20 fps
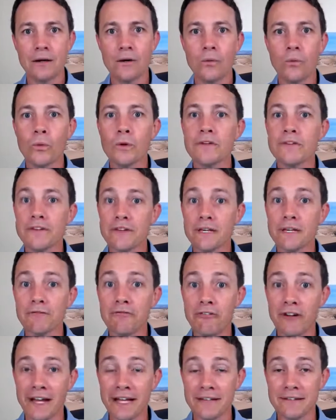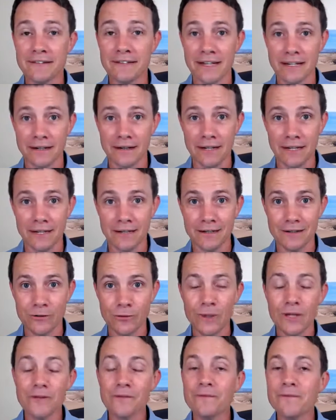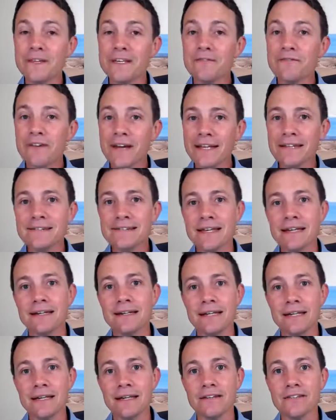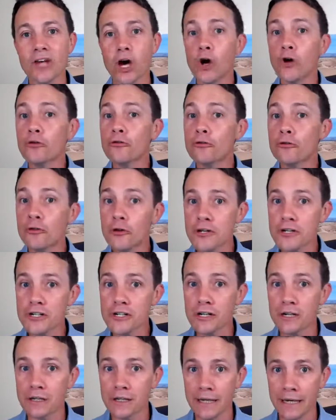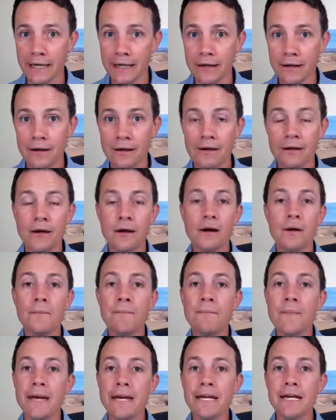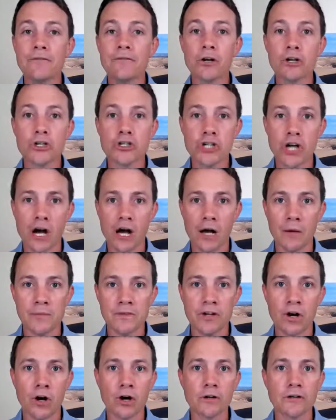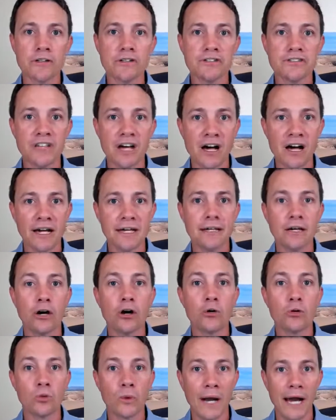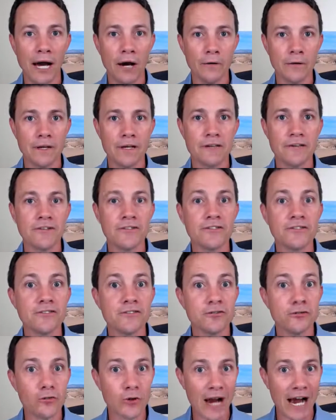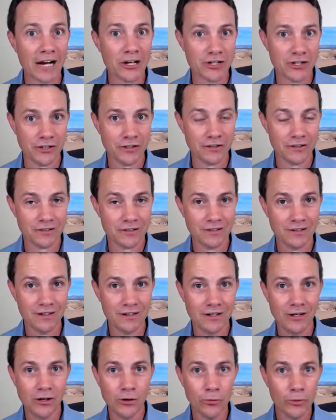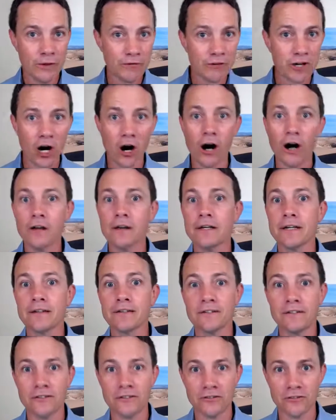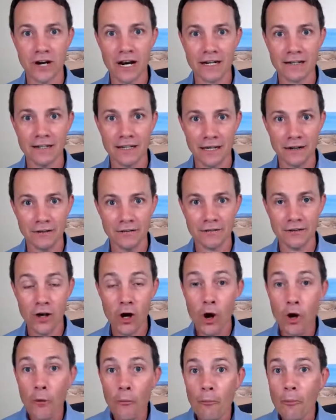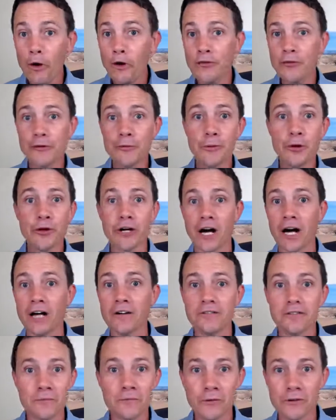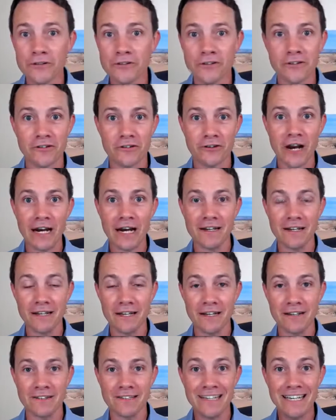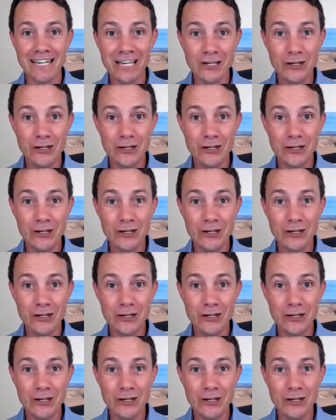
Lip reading: What's the advanced technique? Well, the advanced technique is, unfortunately, many of our jobs are designed around distractions. We have colleagues distracting us, multiple customers distracting us.